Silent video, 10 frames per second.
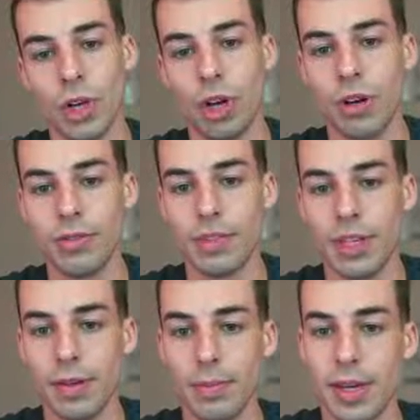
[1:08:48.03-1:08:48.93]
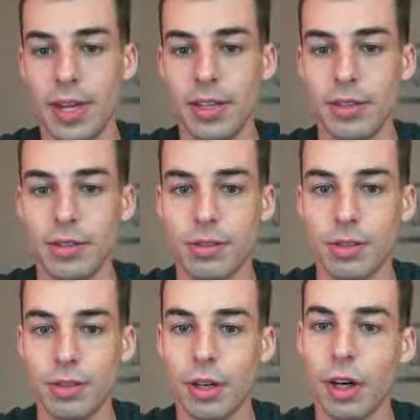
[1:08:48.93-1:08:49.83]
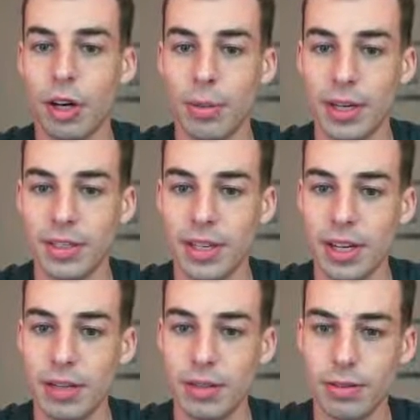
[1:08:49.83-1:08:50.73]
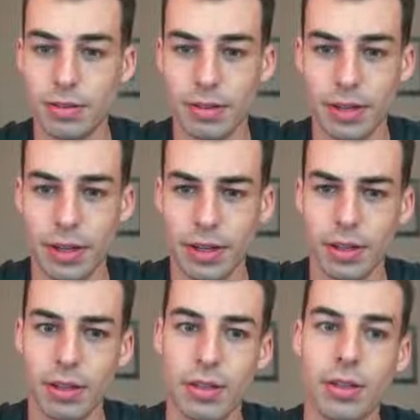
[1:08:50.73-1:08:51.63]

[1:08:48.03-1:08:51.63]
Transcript: Offset minus r minus n, I think.